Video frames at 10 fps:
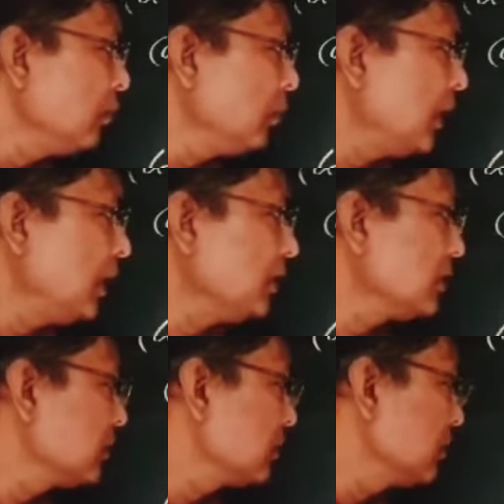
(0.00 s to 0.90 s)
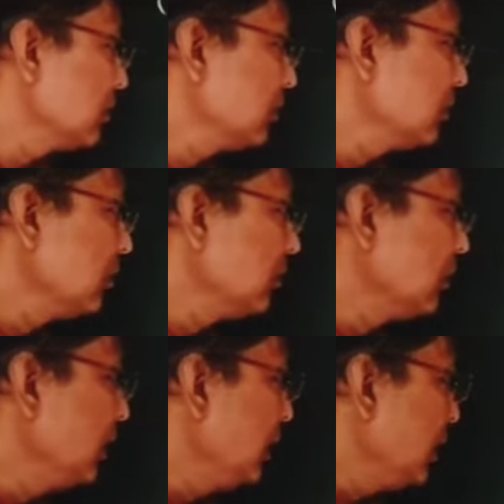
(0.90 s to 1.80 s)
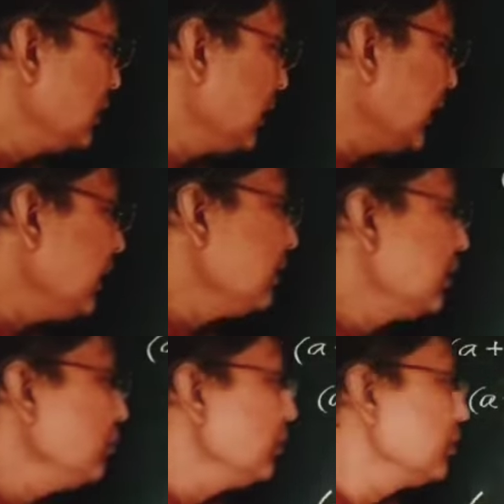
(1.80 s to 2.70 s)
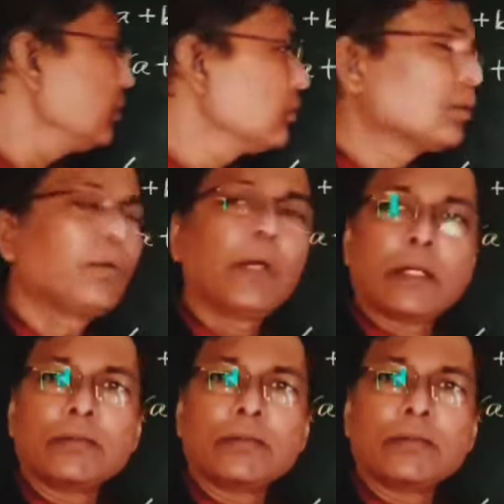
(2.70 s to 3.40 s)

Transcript: plus second term square.